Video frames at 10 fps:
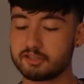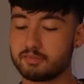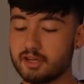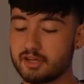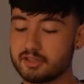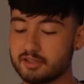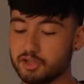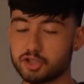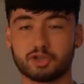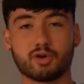just because
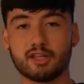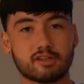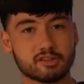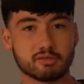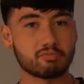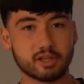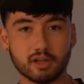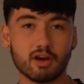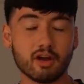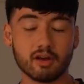the strength is completely
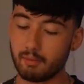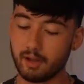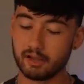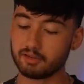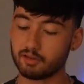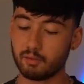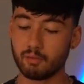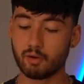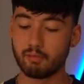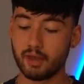gone. My hand's a little
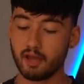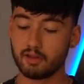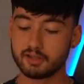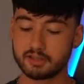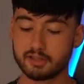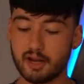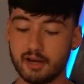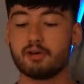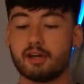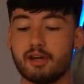bit more pale on this
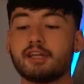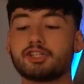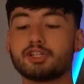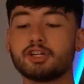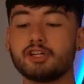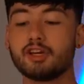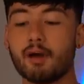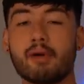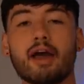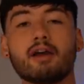side, but it should
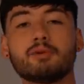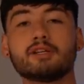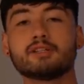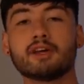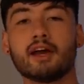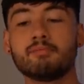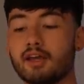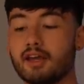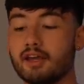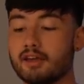come back within time.
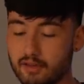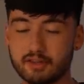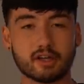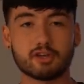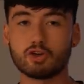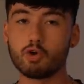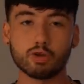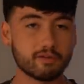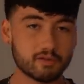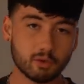And they said no
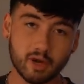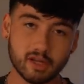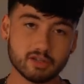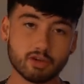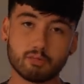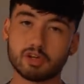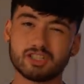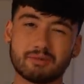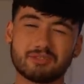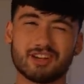lifting weights, no
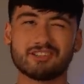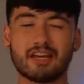push-ups. I was